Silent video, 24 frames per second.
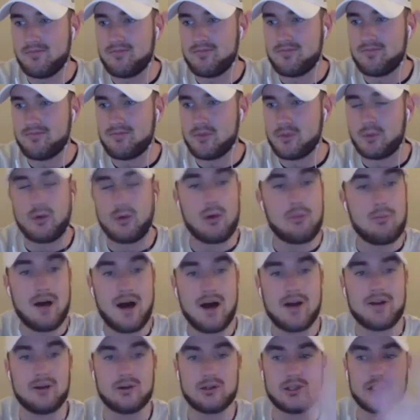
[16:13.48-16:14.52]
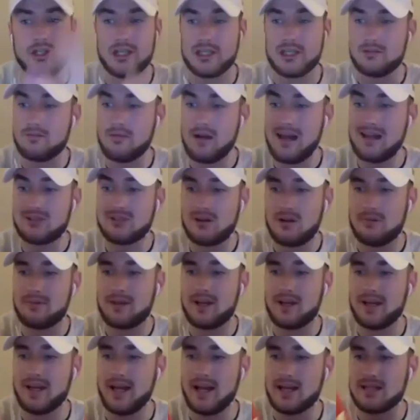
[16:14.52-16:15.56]
Romano cheese. That's what I'm going
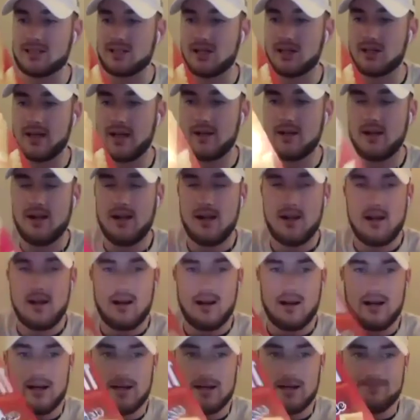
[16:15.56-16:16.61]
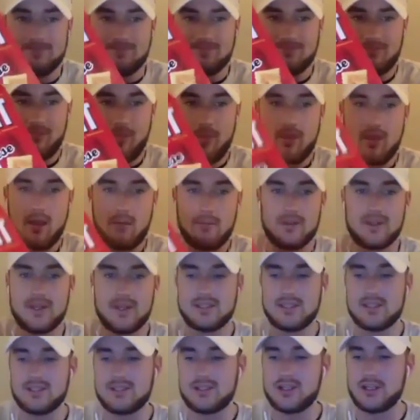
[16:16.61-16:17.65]
to guess, okay? But
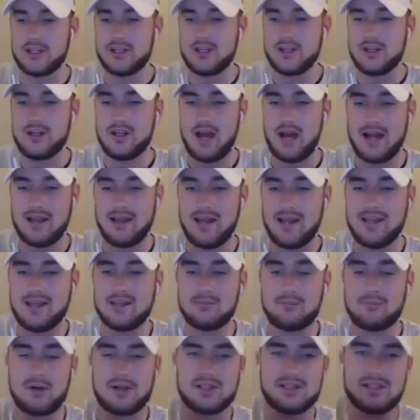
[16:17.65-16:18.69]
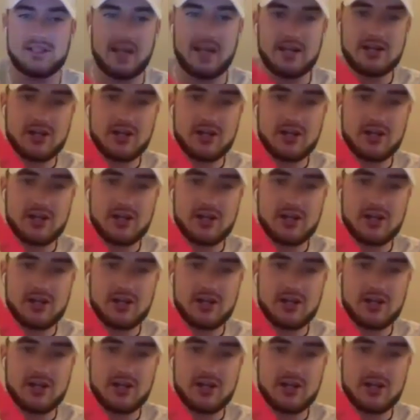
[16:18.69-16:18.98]
this is I like the presentation of